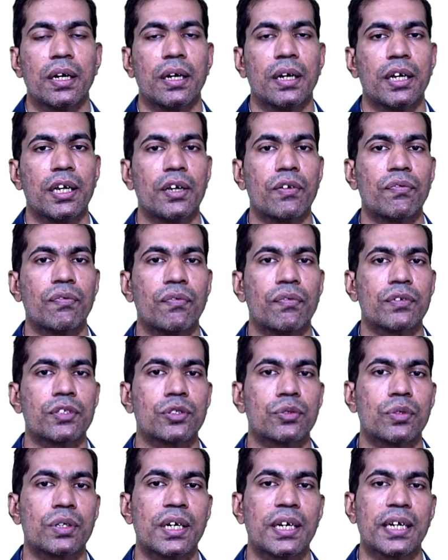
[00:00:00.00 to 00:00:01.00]
If
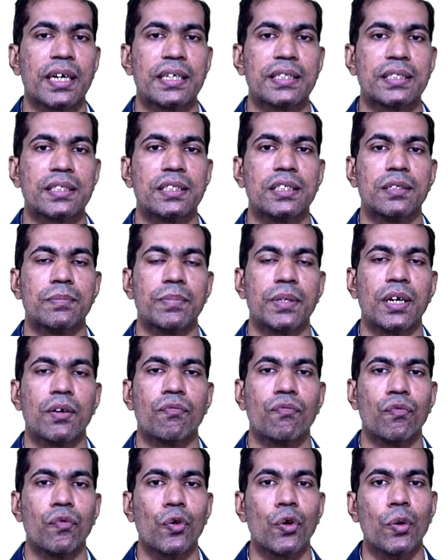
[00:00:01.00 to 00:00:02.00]
student has
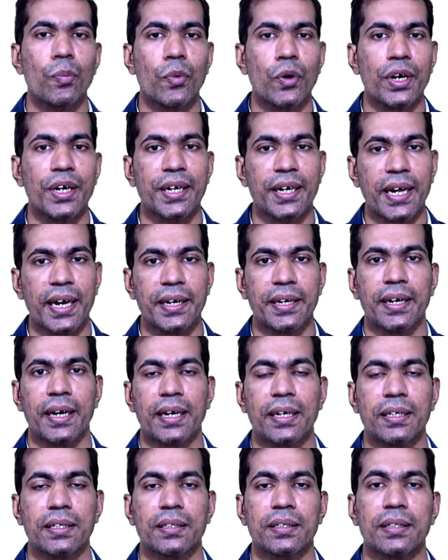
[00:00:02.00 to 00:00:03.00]
CGPA
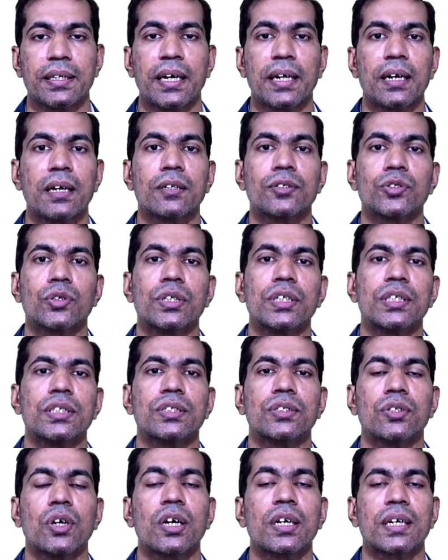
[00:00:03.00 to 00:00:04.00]
4.99, then also he
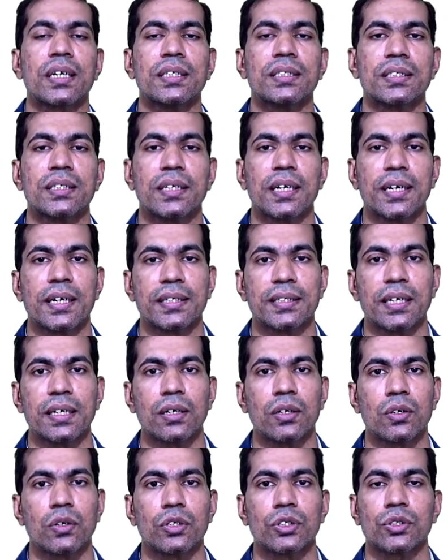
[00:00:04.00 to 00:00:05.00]
is not considered as a
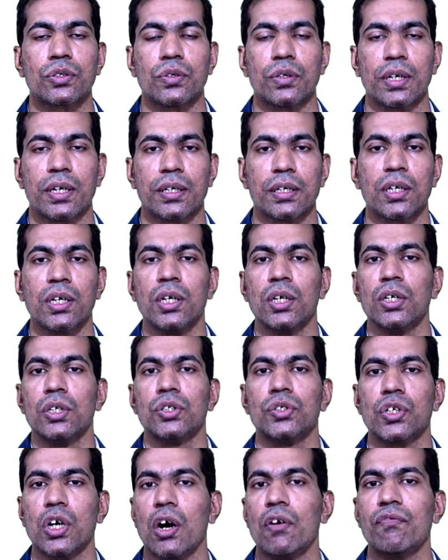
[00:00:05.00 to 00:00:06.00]
good student.
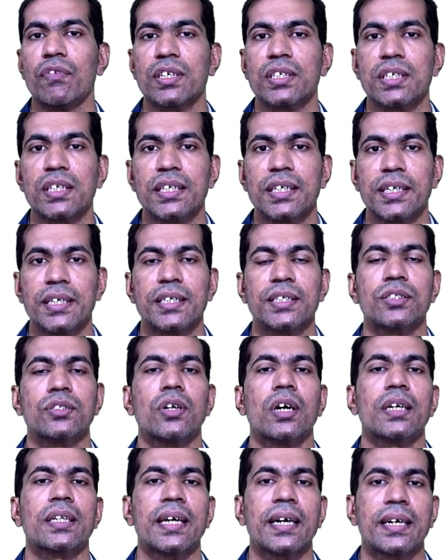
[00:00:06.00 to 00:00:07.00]
So obviously it is
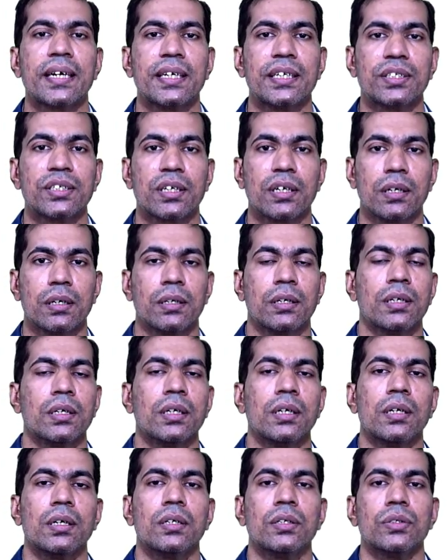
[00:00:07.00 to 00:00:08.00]
not that natural.
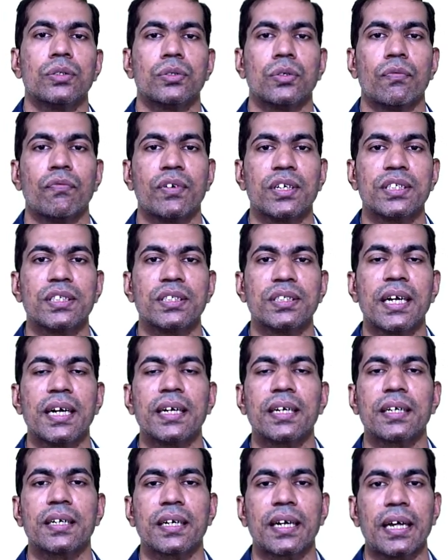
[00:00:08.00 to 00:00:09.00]
So fuzzy
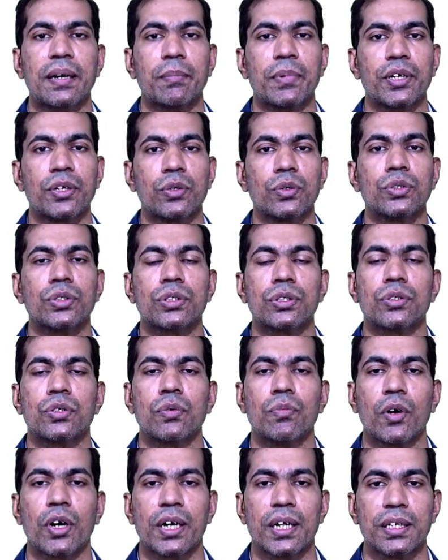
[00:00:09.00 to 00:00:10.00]
set can be used to
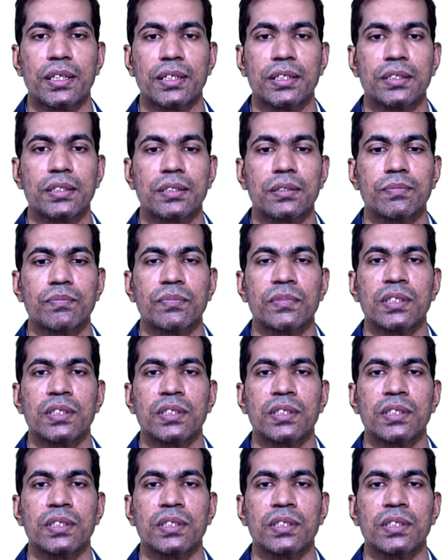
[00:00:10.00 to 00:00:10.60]
model this.